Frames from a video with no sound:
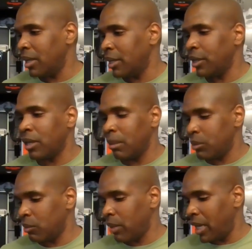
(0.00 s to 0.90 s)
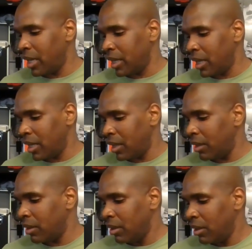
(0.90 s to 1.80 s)
Here Comes the Rain
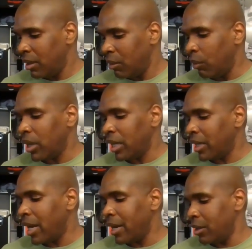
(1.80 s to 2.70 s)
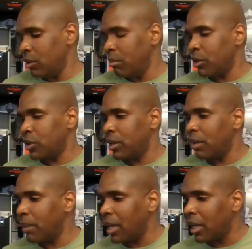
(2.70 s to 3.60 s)
Again, Would I Lie to You,
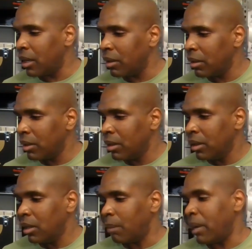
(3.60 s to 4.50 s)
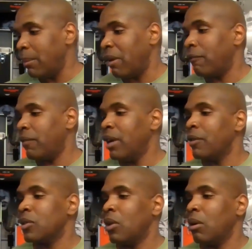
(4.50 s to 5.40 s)
Missionary Man, probably my
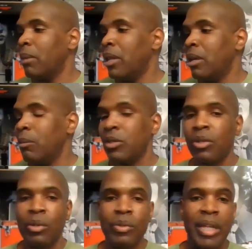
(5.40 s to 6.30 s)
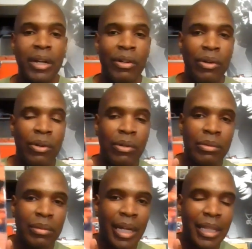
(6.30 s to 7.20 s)
favorite song by them, which is Who's That Girl. I